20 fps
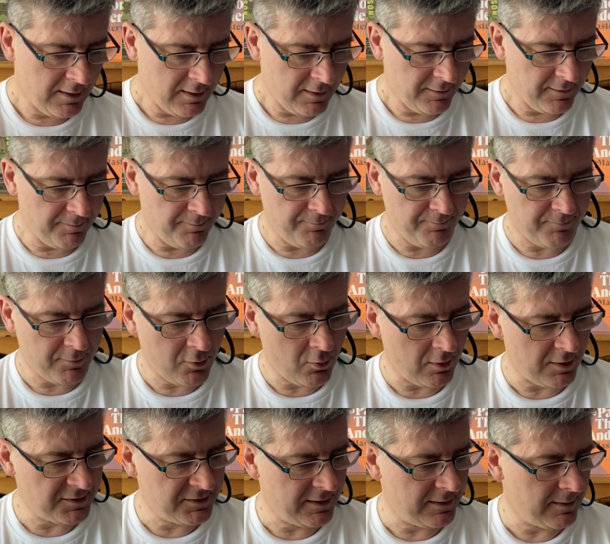the
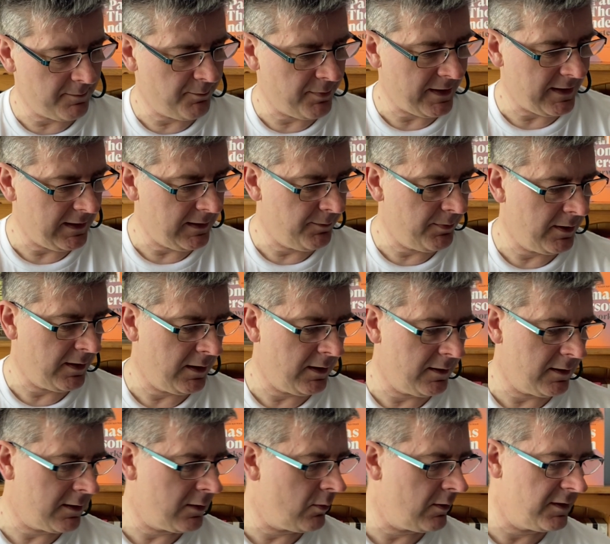quality of the paper,
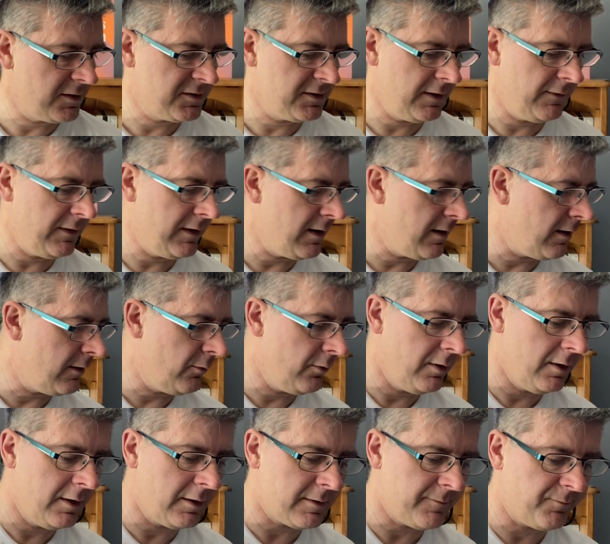the quality of the
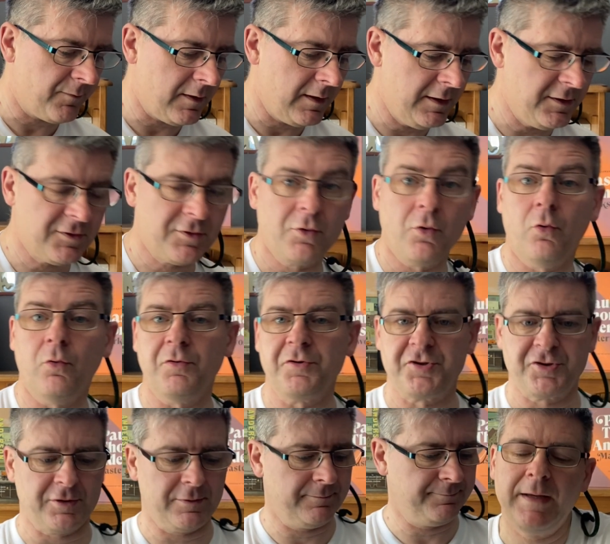artwork is
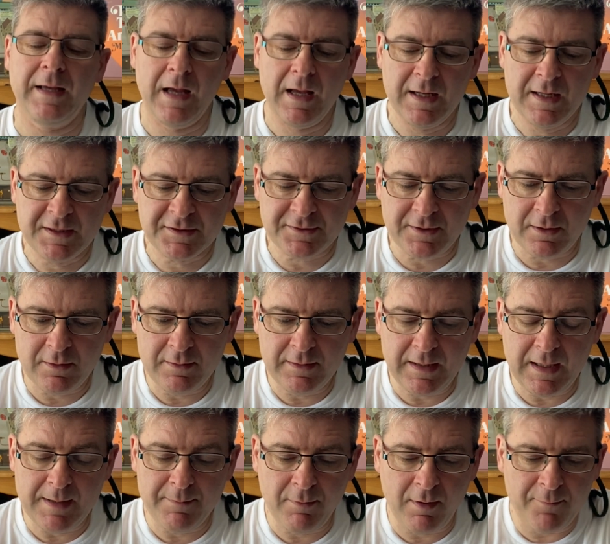gorge. So
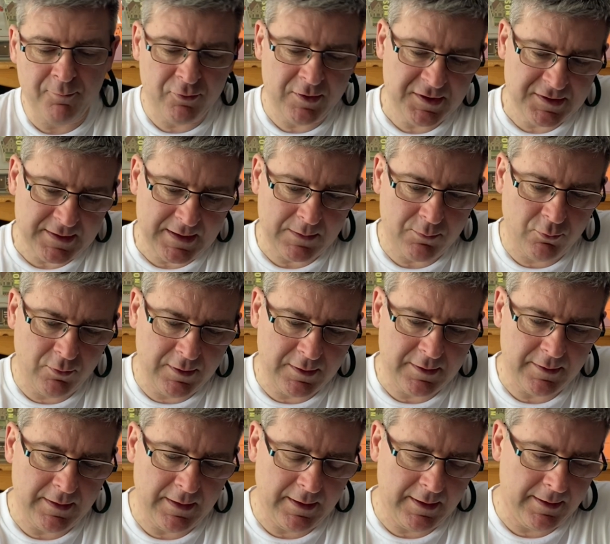yeah, My Prince
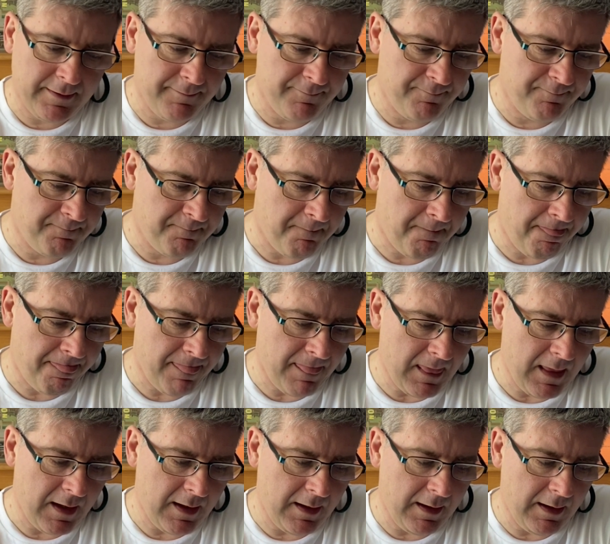Edward.
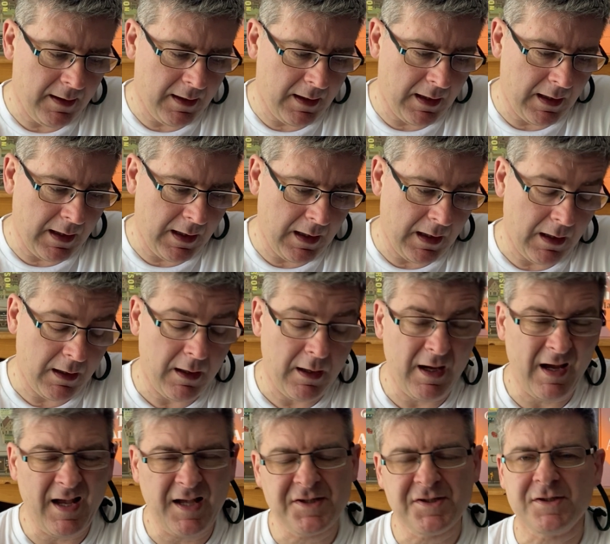
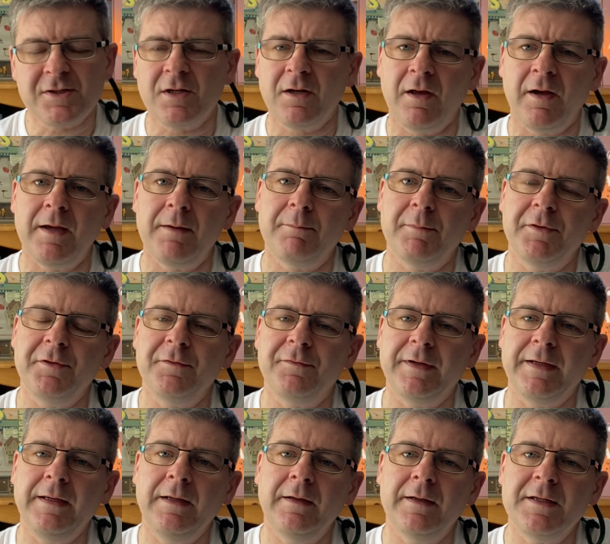A slight
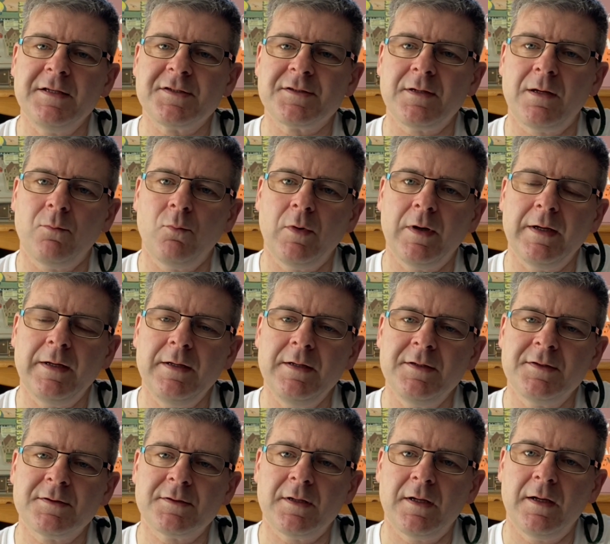movie in some
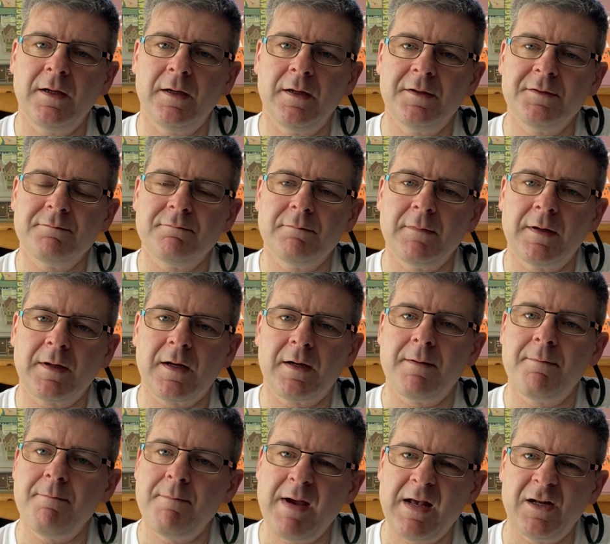ways, a
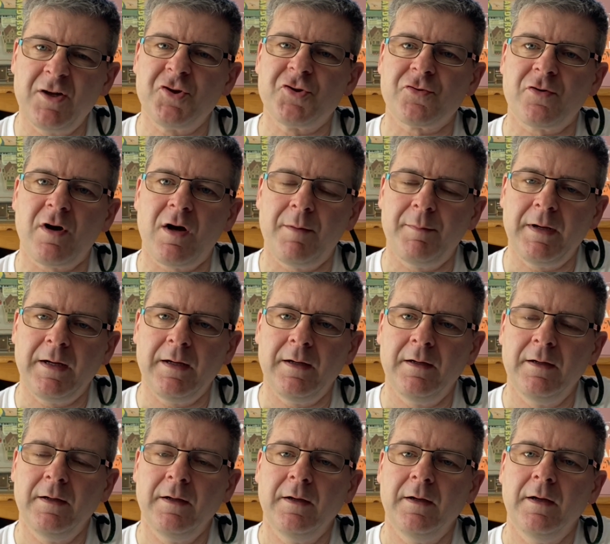kind of
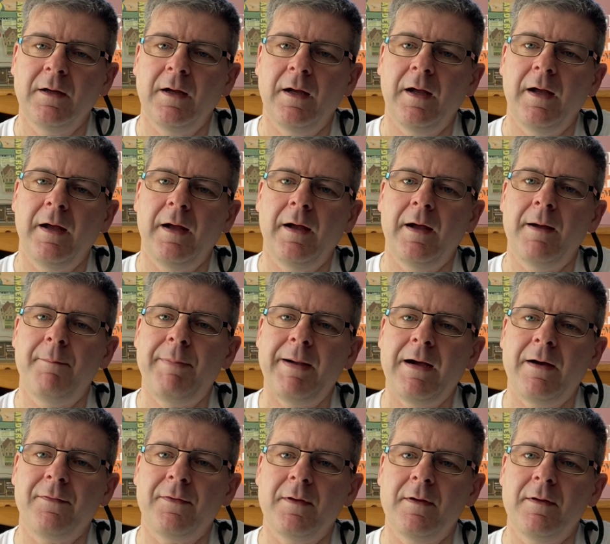melodrama
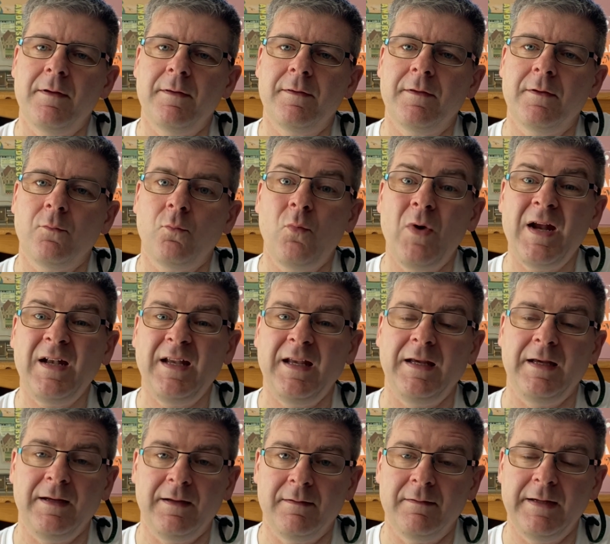about the
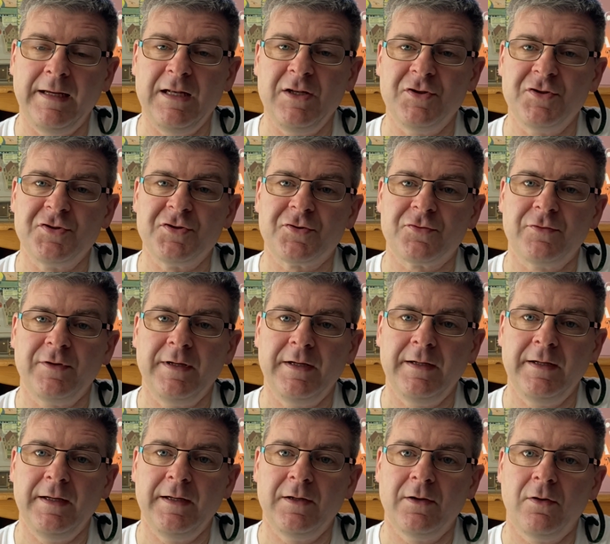wedding
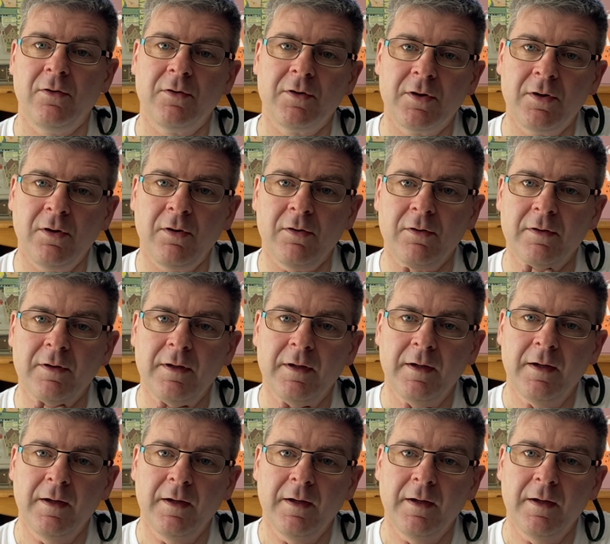industry in Hong Kong,